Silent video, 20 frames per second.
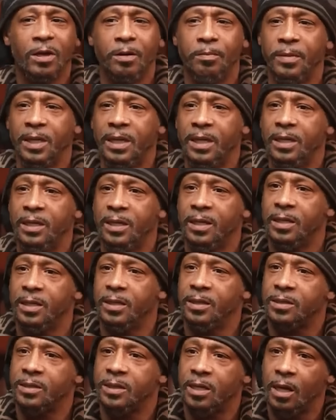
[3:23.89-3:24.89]

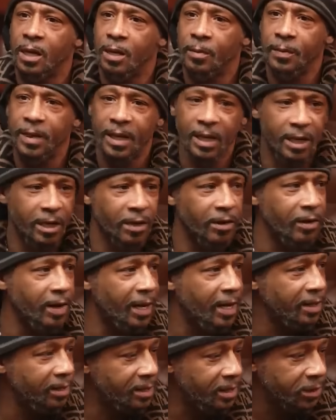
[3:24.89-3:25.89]
comedians come here
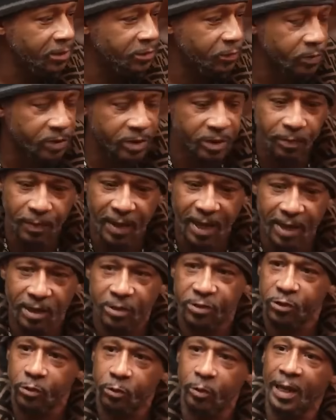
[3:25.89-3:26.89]
and
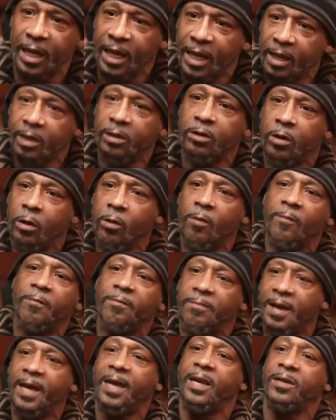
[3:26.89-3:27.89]
disrespect you in your
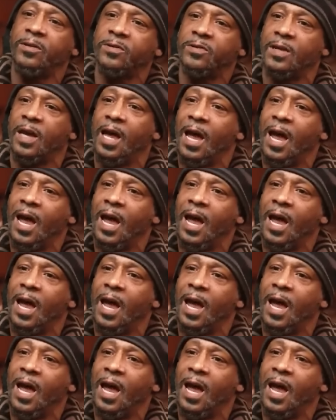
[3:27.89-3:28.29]
face